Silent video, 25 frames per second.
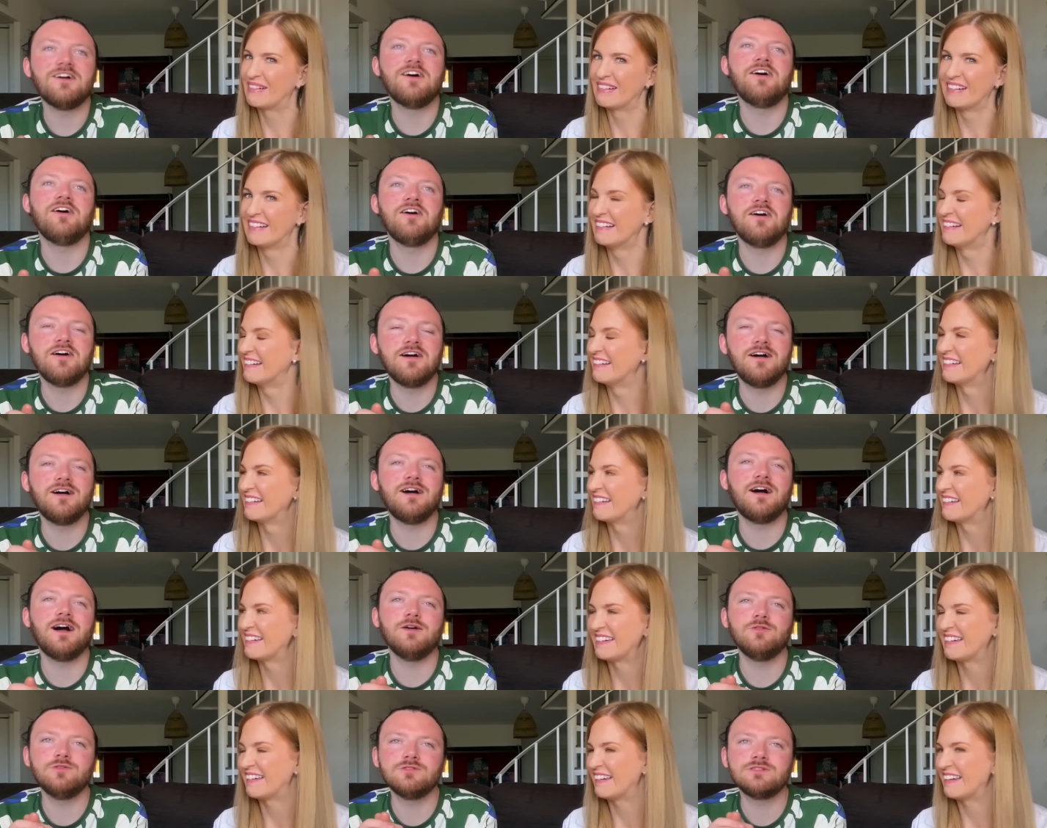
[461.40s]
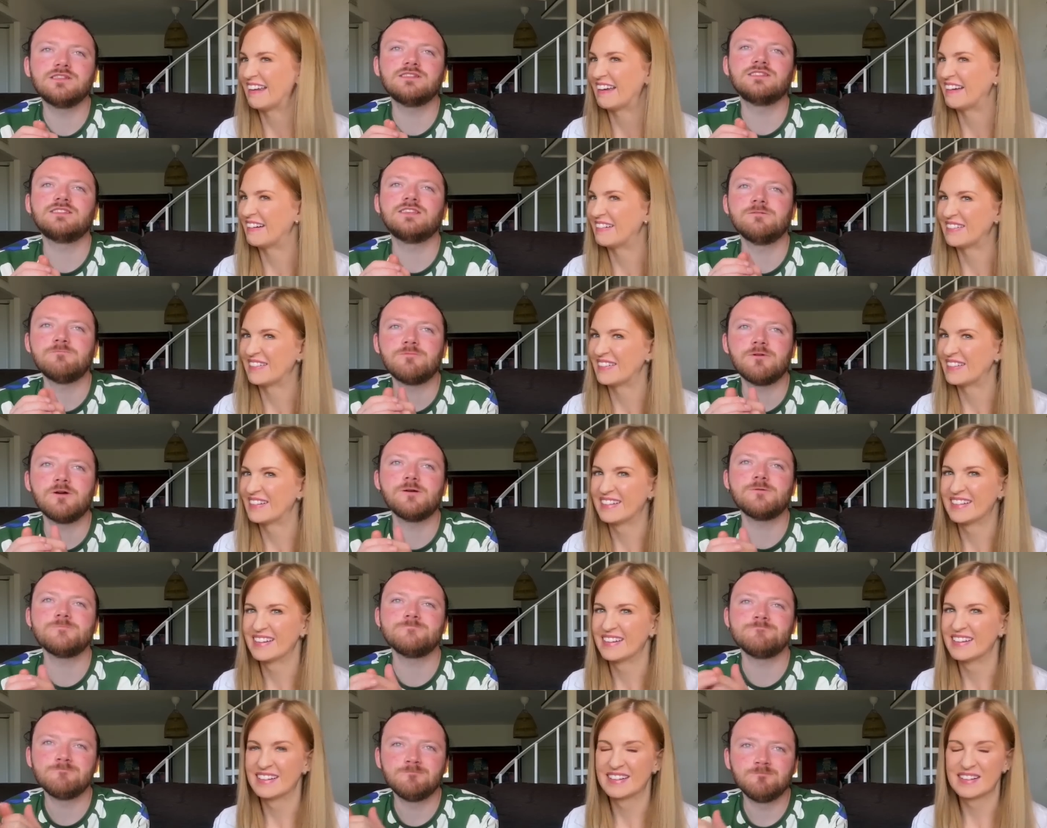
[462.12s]
Speaker 1: I was the sipper.
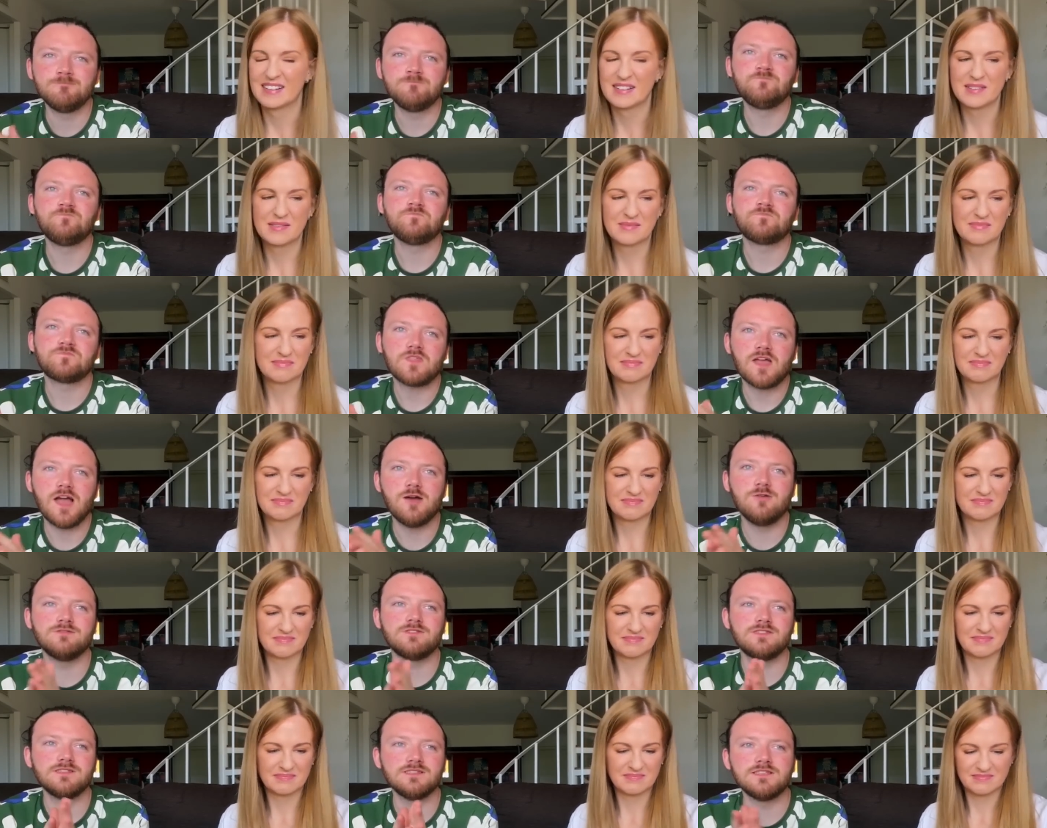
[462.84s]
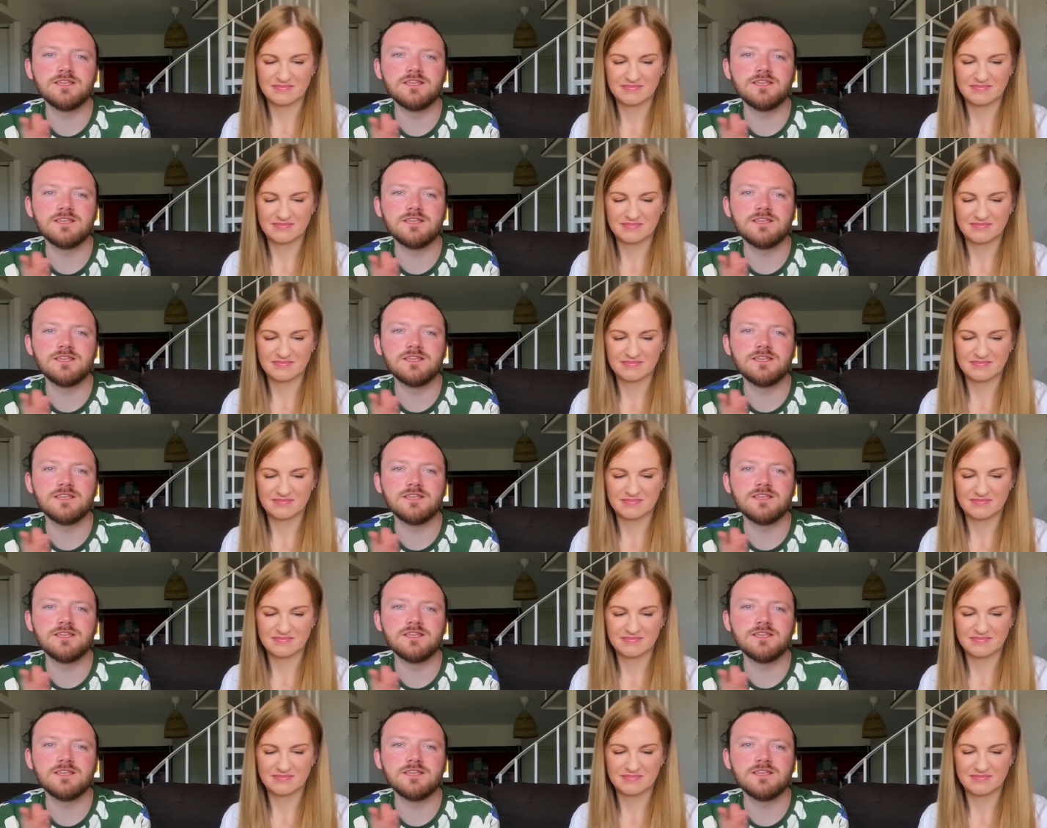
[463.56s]
I was the